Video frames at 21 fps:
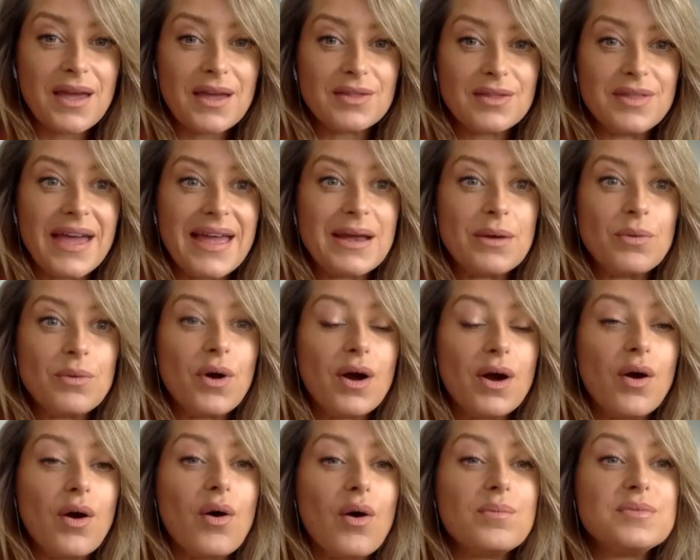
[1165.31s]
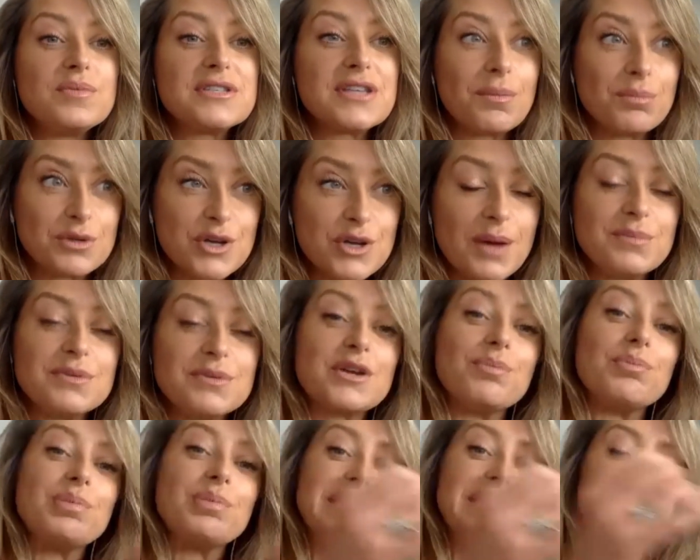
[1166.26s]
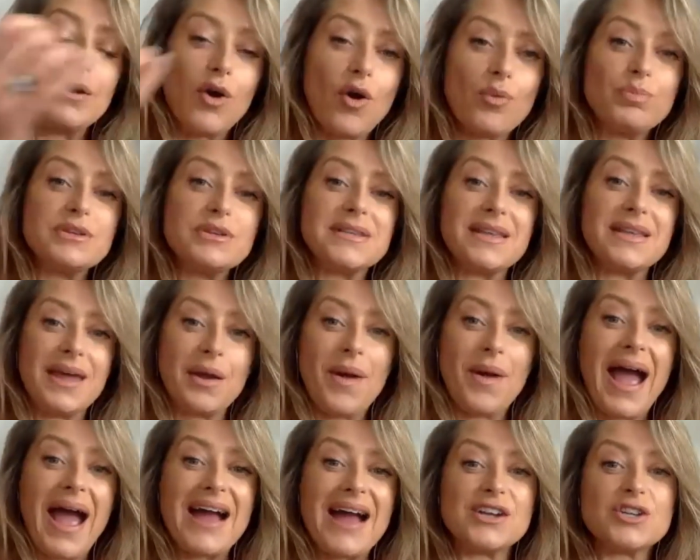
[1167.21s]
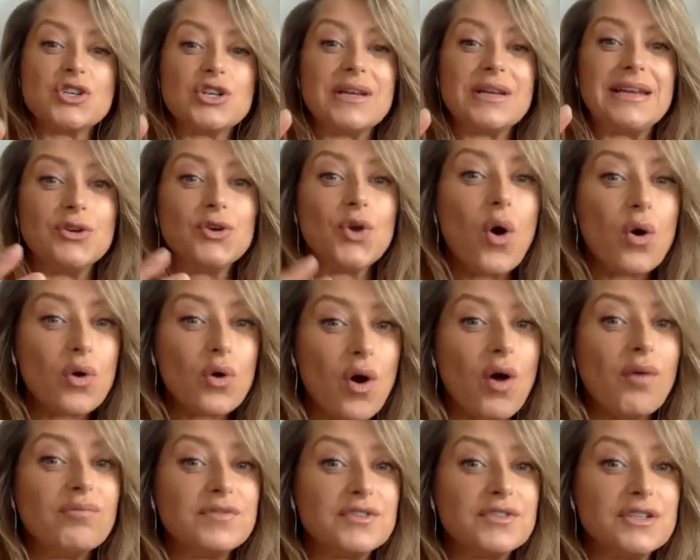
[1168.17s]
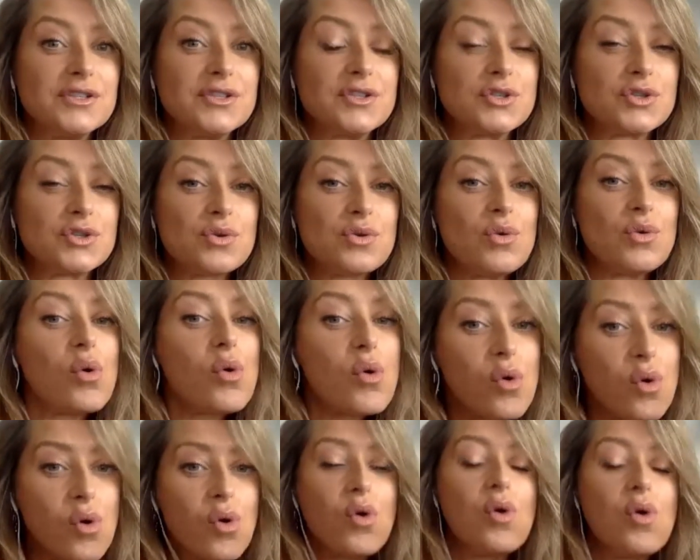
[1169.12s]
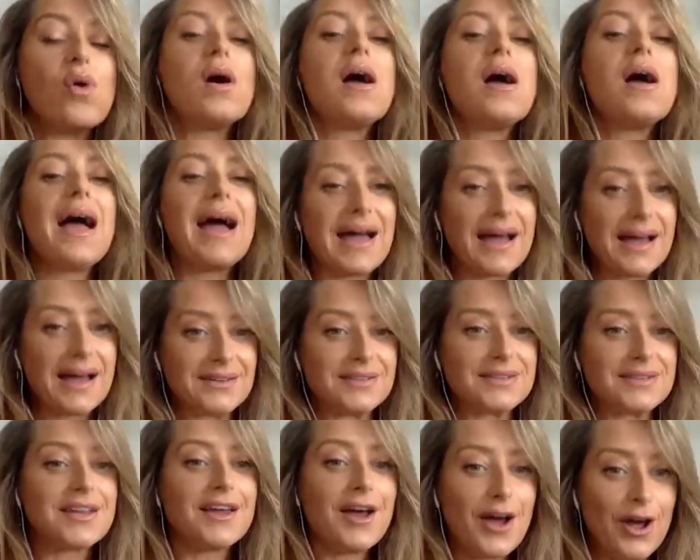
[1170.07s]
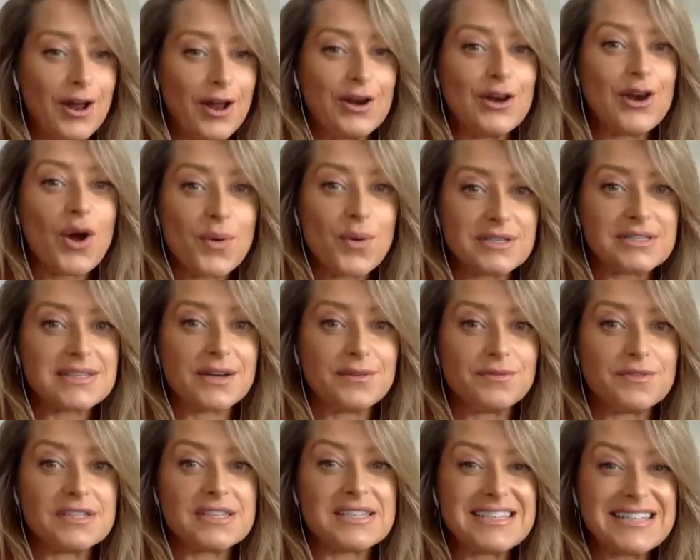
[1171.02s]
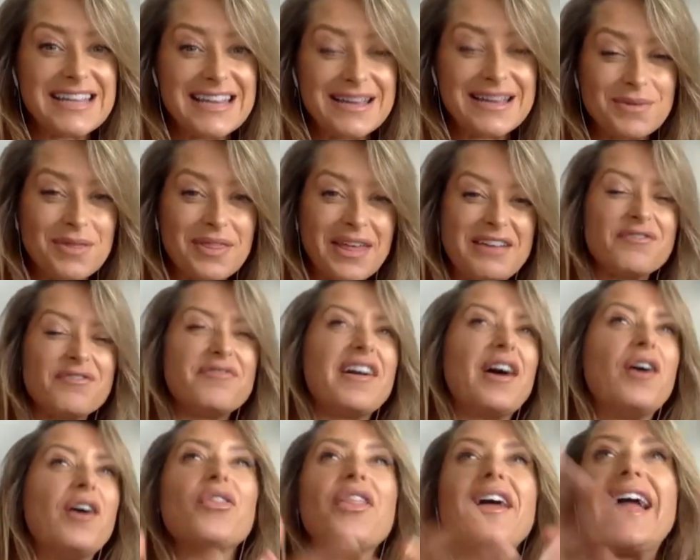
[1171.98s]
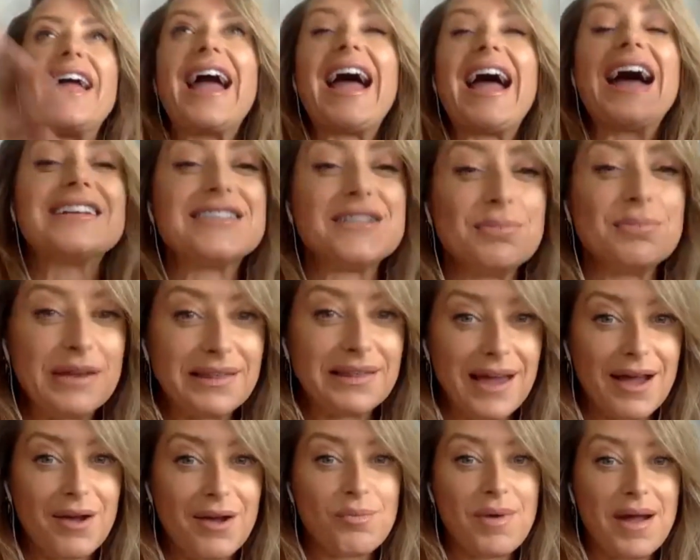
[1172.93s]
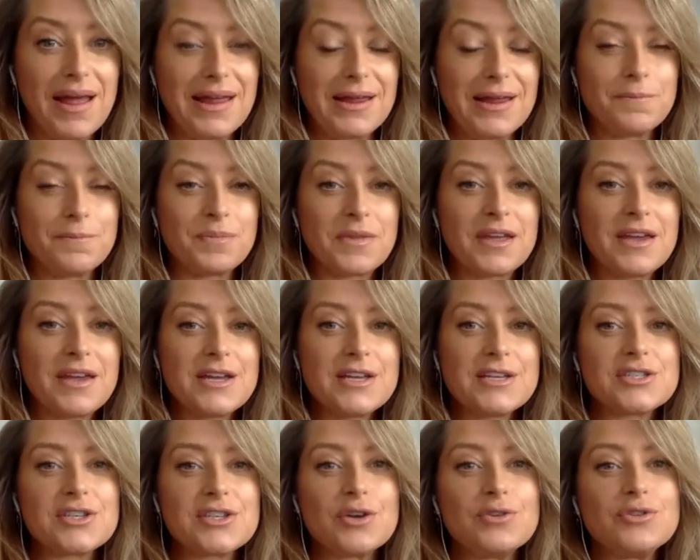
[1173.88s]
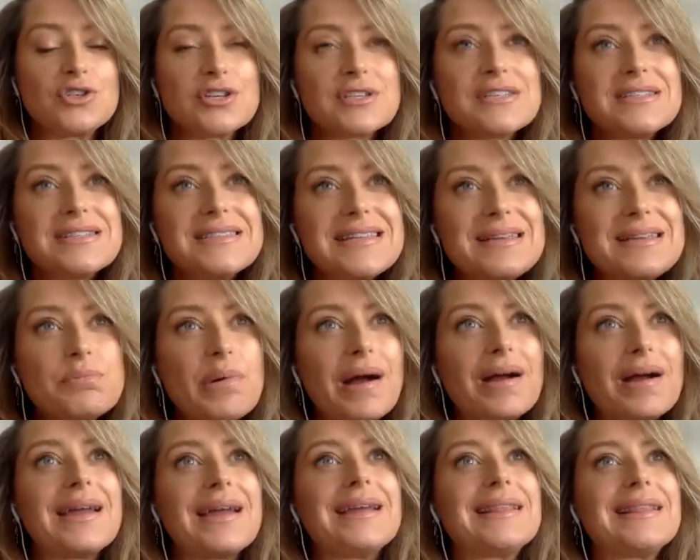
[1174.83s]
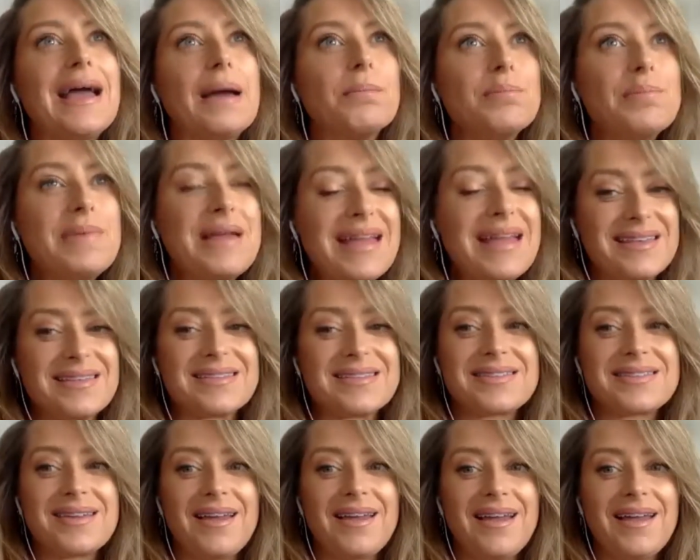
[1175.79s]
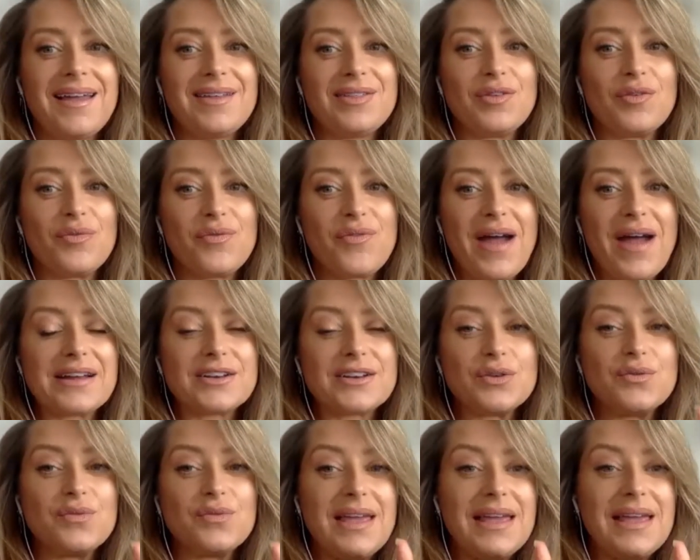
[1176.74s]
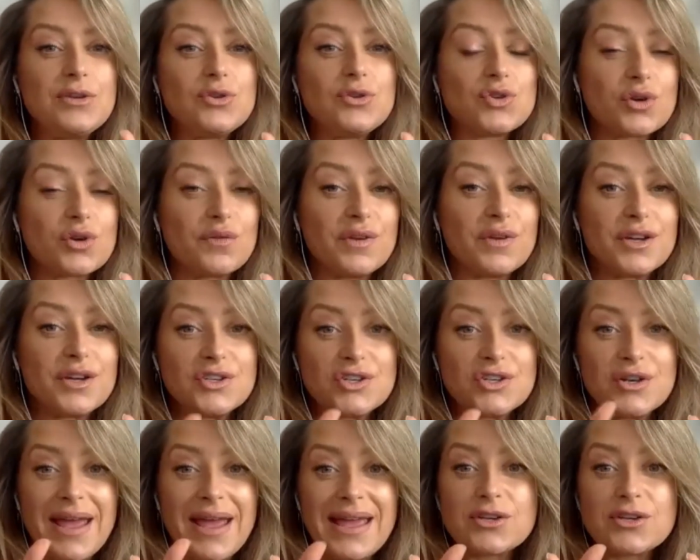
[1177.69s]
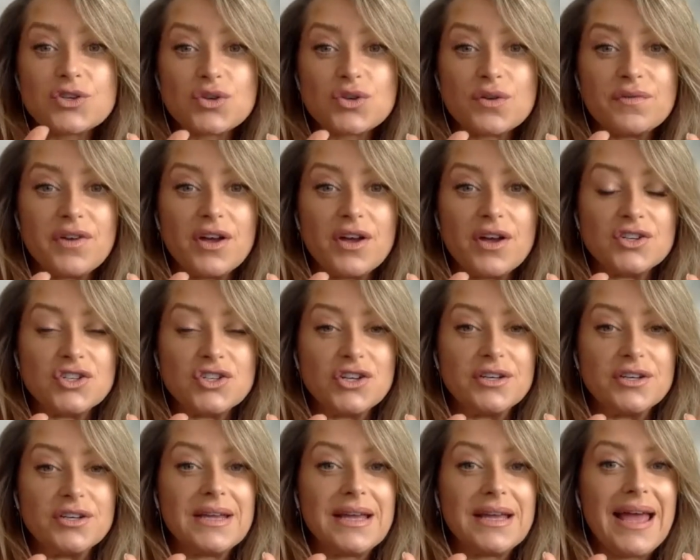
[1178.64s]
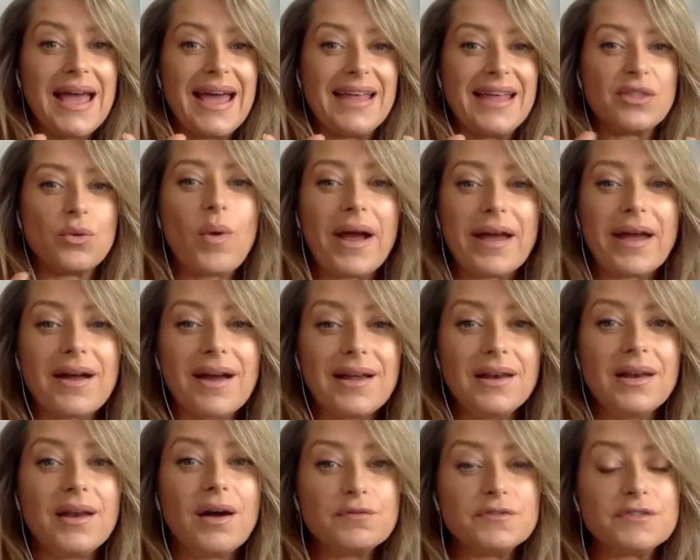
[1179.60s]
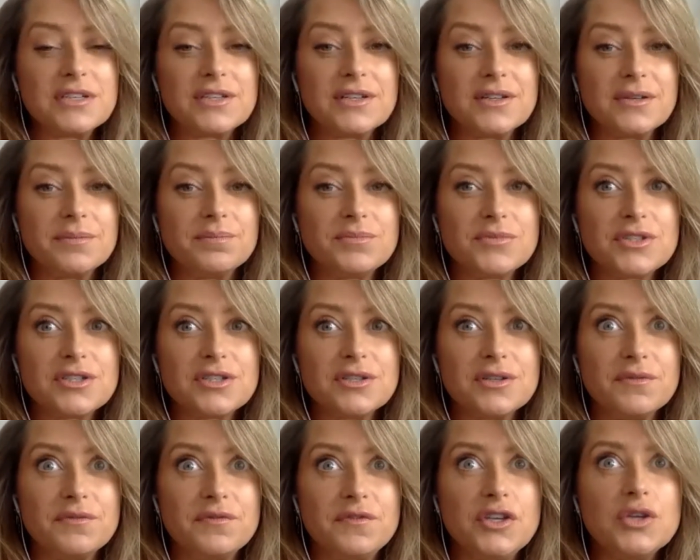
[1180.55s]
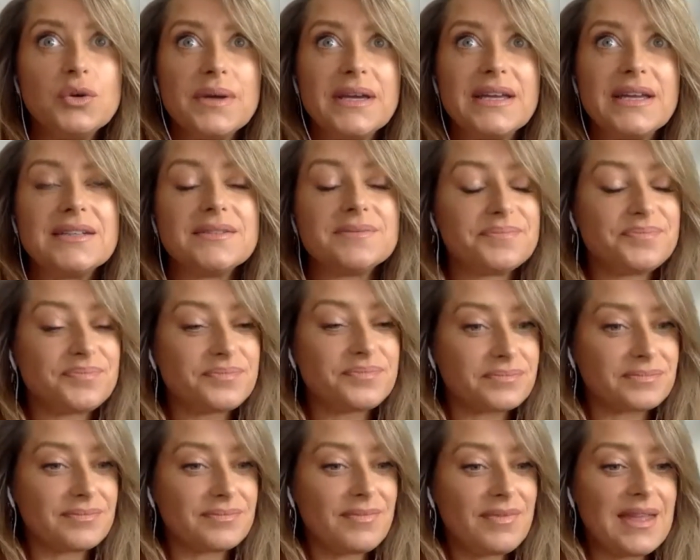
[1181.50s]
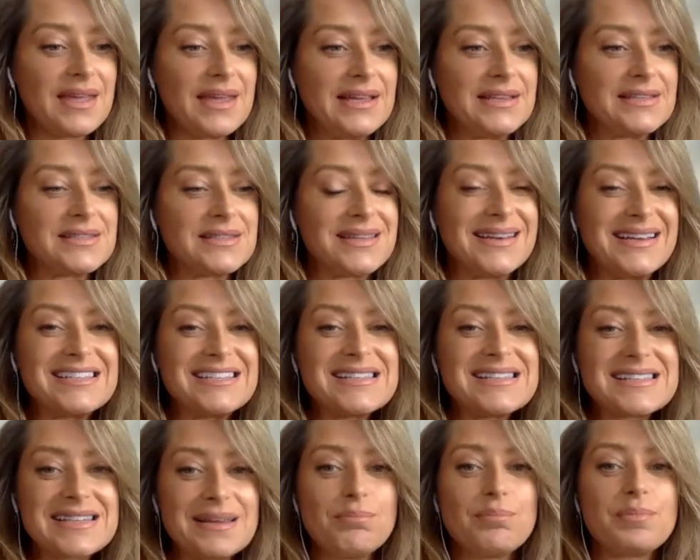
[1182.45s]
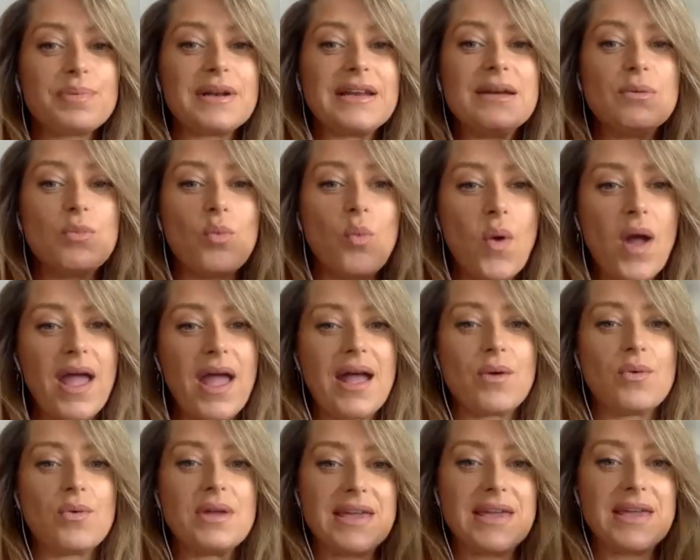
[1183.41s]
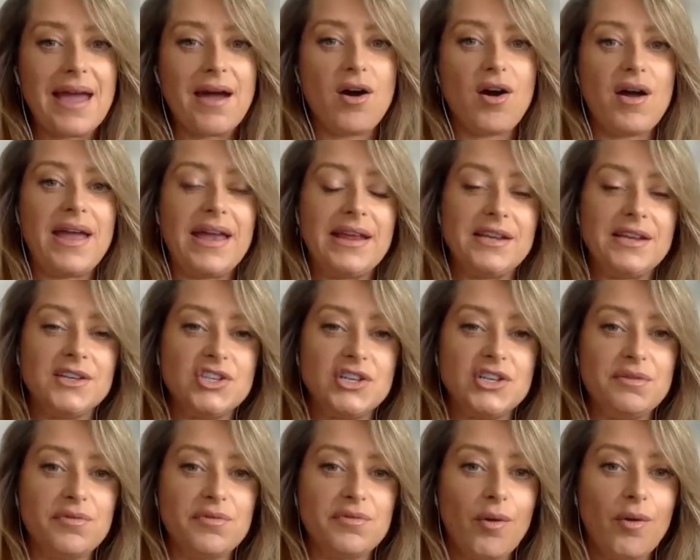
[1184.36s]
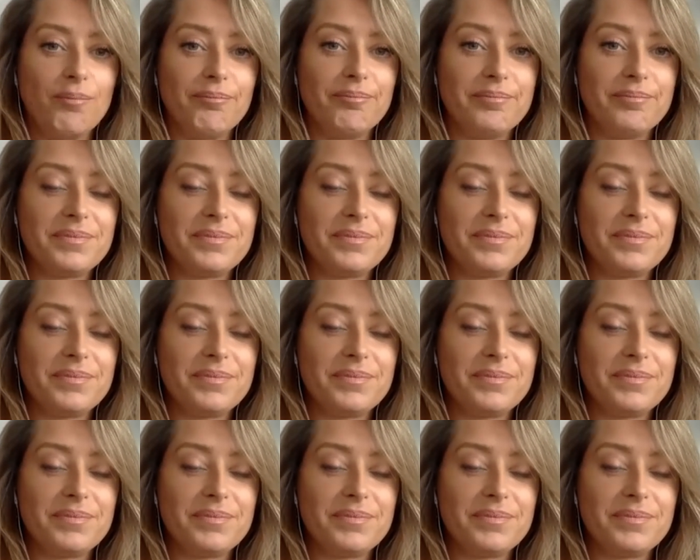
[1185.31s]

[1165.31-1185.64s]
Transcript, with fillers: They mm-hmm. were sometimes complete opposite. They were actually not confident at all or had a lower self esteem that they felt they had to be that way. Mm. So, mm-hmm. just debunking that myth the fact of introversion, extroversion, and the way I love to, to view it is that it's simply where we get our energy from.